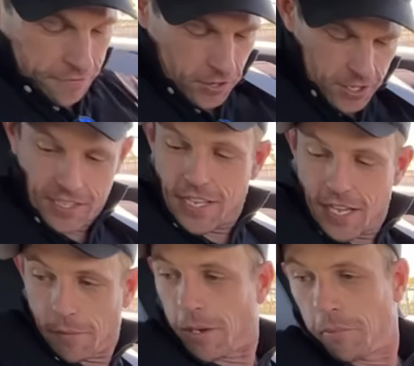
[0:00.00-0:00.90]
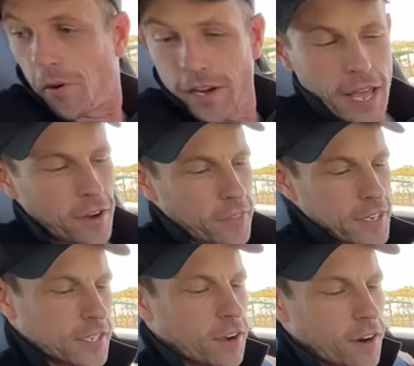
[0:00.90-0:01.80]
First thing I want to point out on
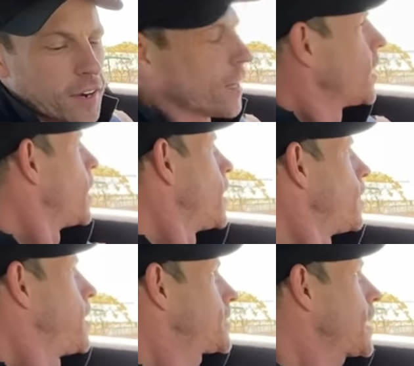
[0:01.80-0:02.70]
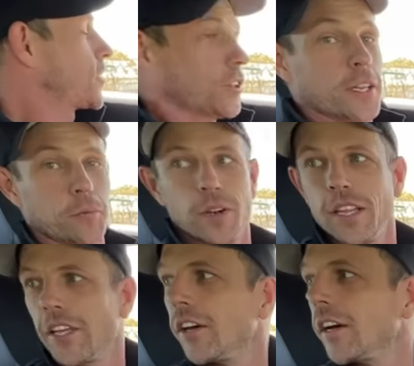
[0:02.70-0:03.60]
this car, it's actually
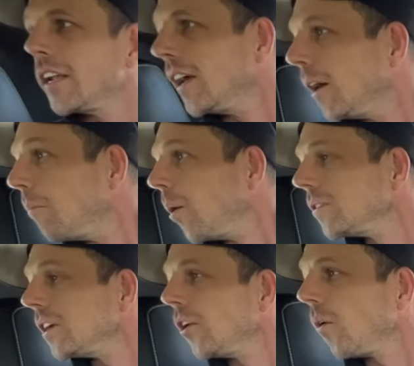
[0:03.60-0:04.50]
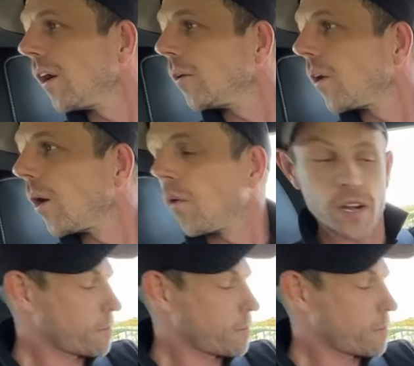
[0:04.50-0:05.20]
really good. What was annoying when I wanted to